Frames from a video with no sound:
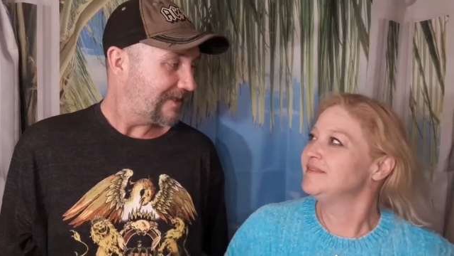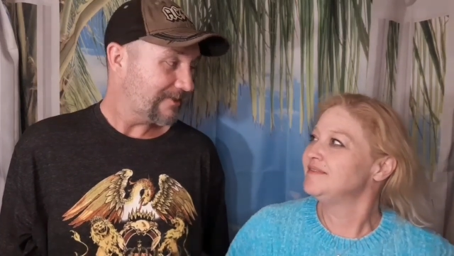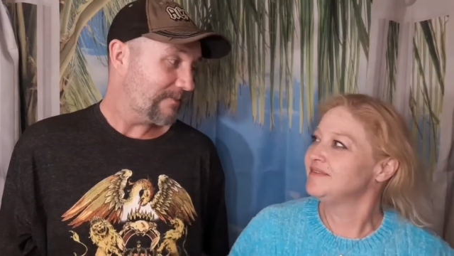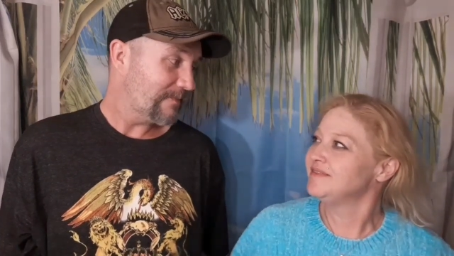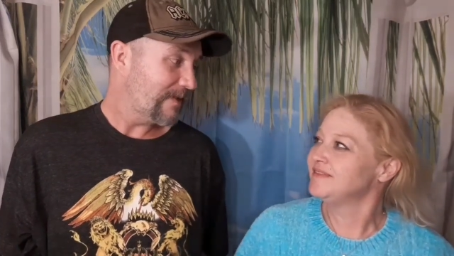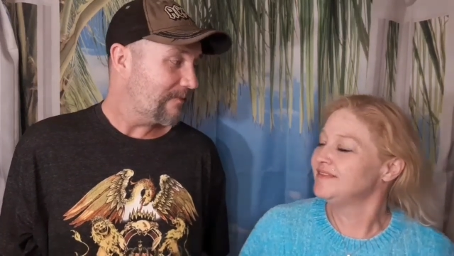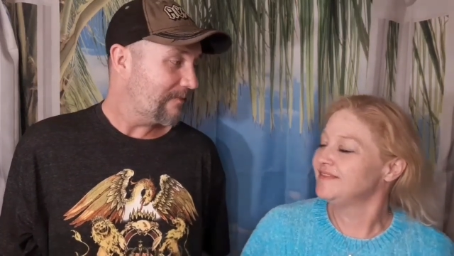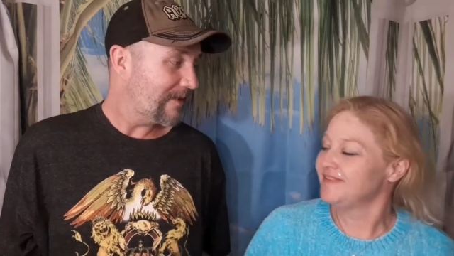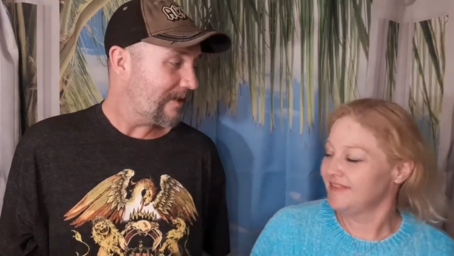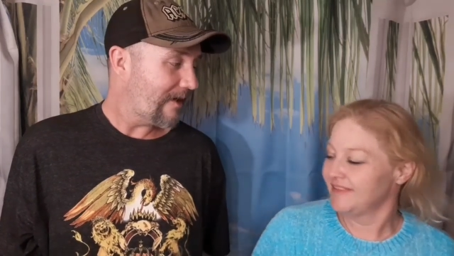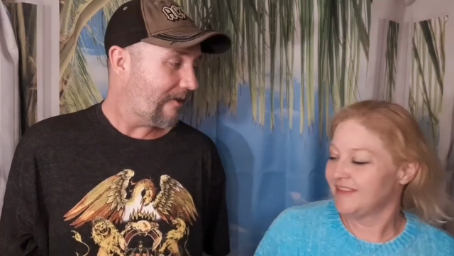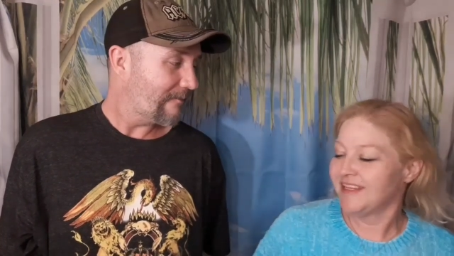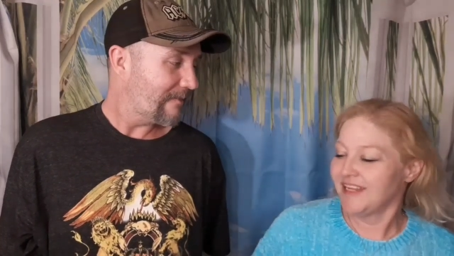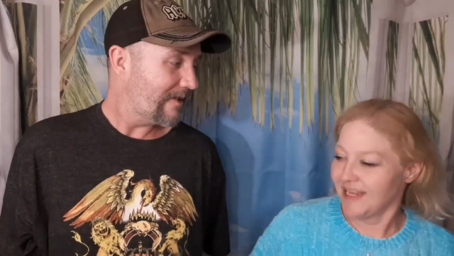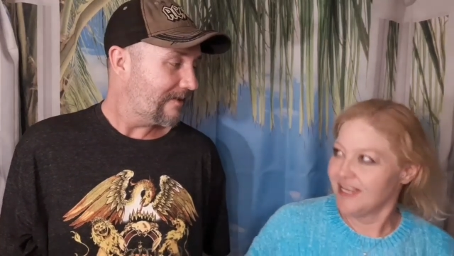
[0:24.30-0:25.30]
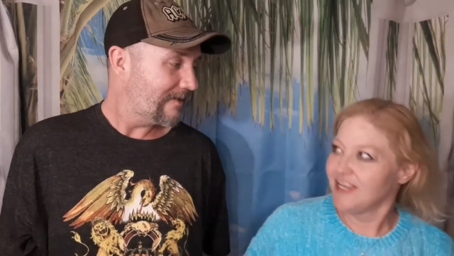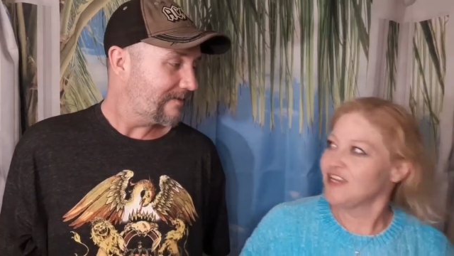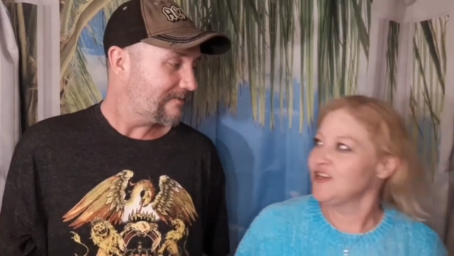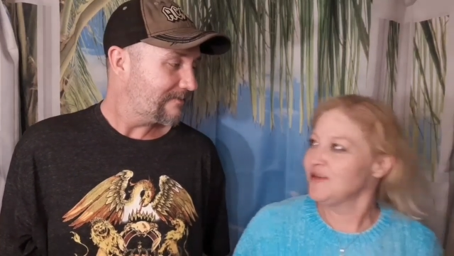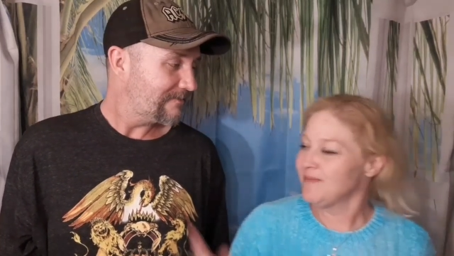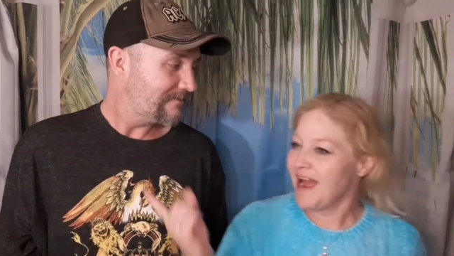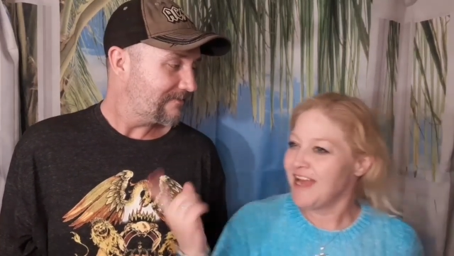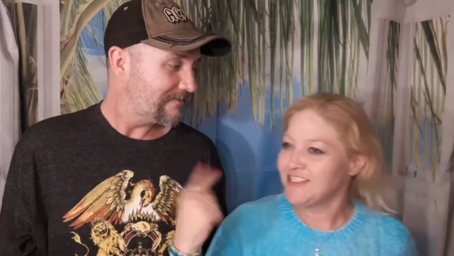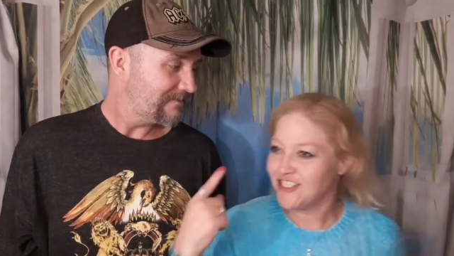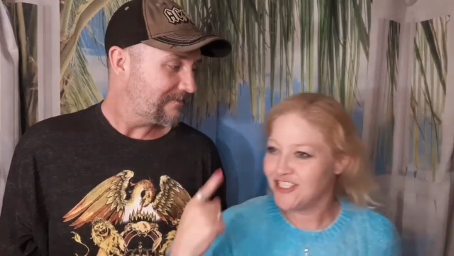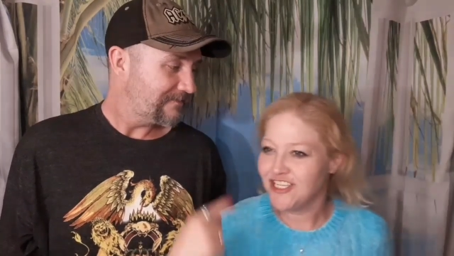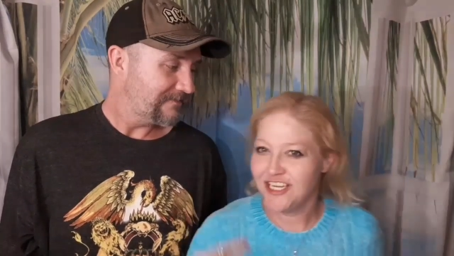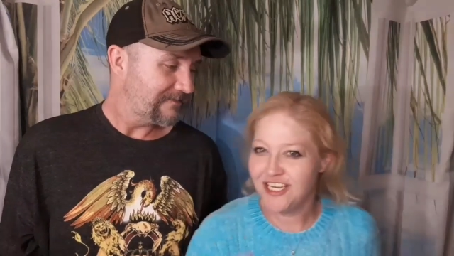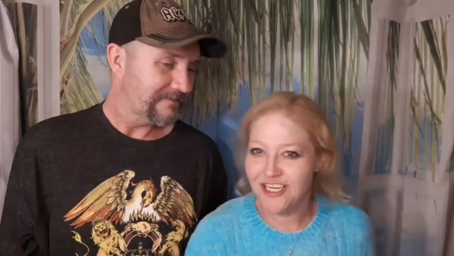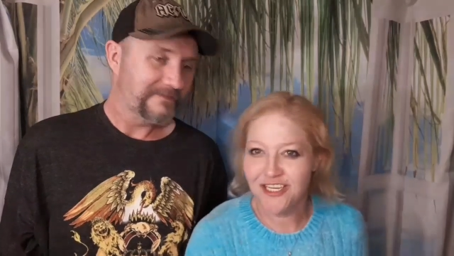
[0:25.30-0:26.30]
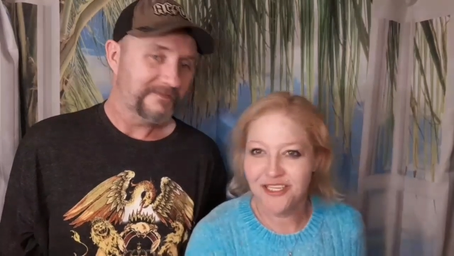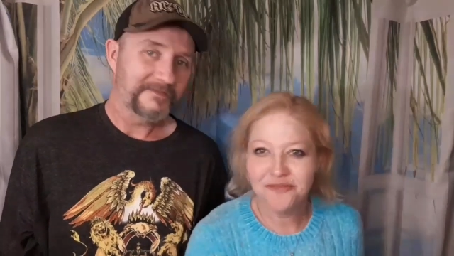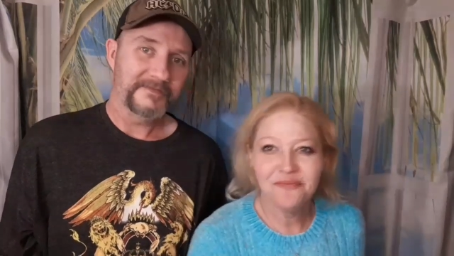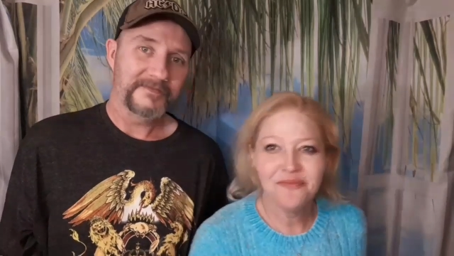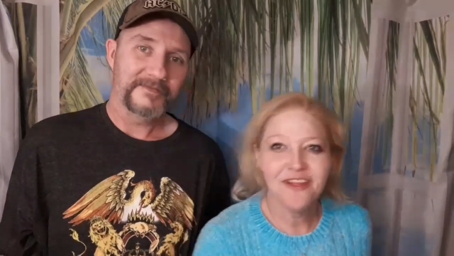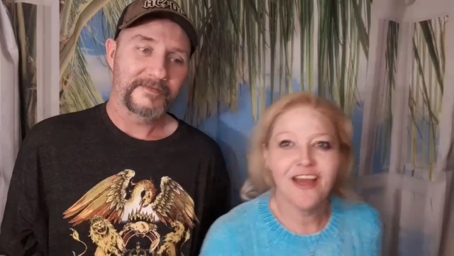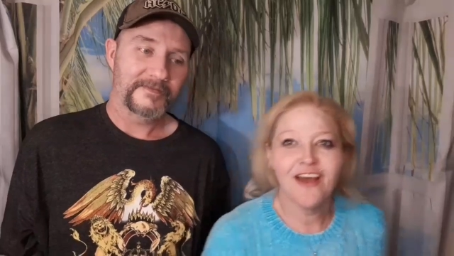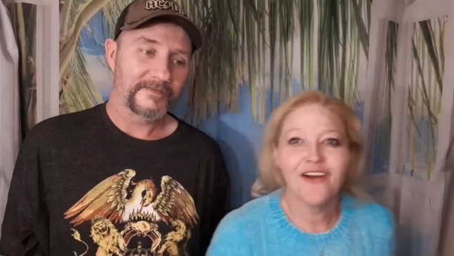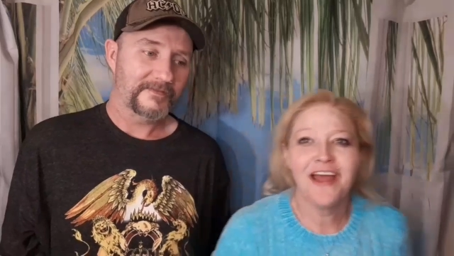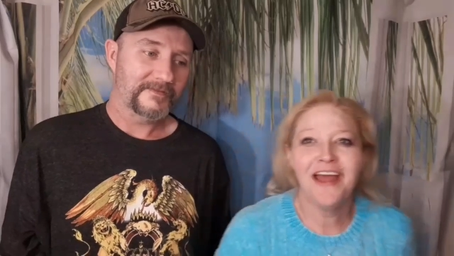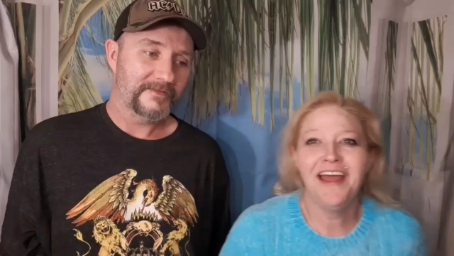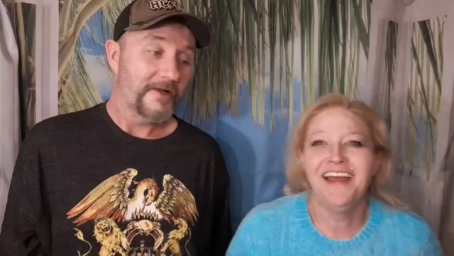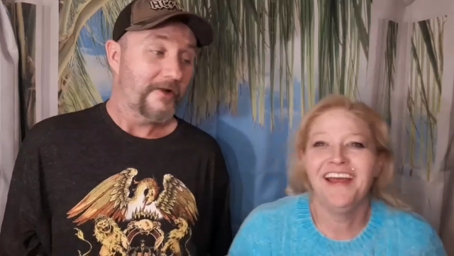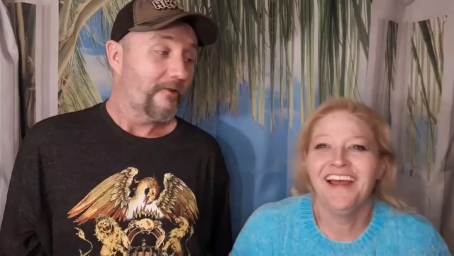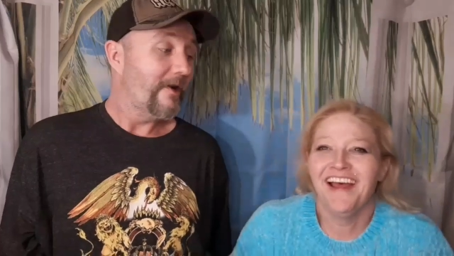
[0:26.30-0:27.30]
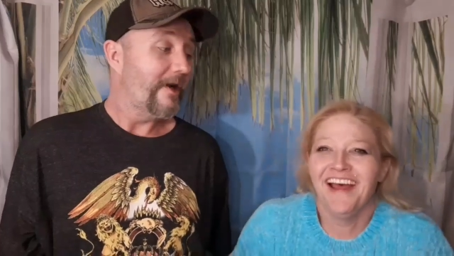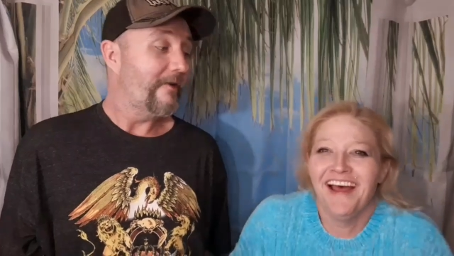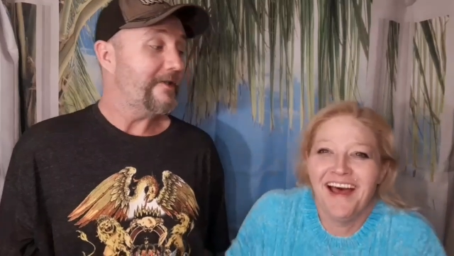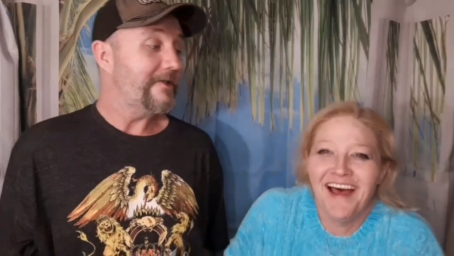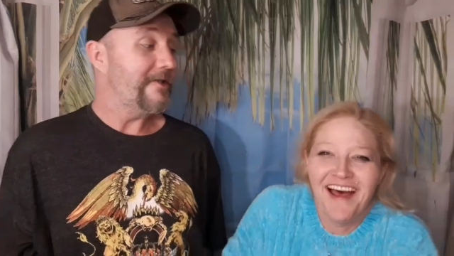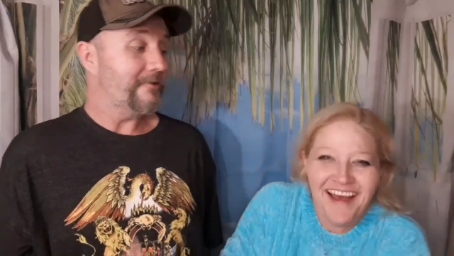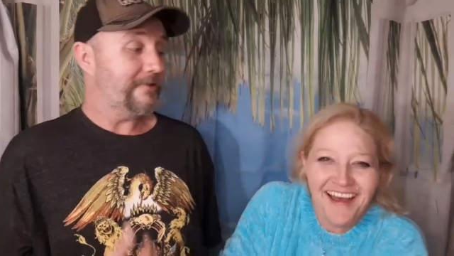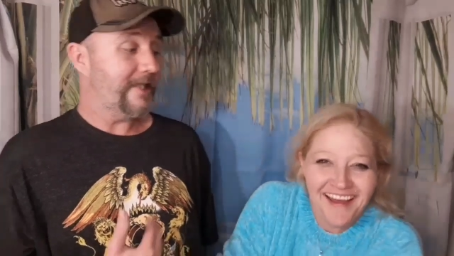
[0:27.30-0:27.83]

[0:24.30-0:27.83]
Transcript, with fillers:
Speaker 1: That's what people have been calling me.
Speaker 2: Your Majesty to you.
Speaker 1: Okay. well, you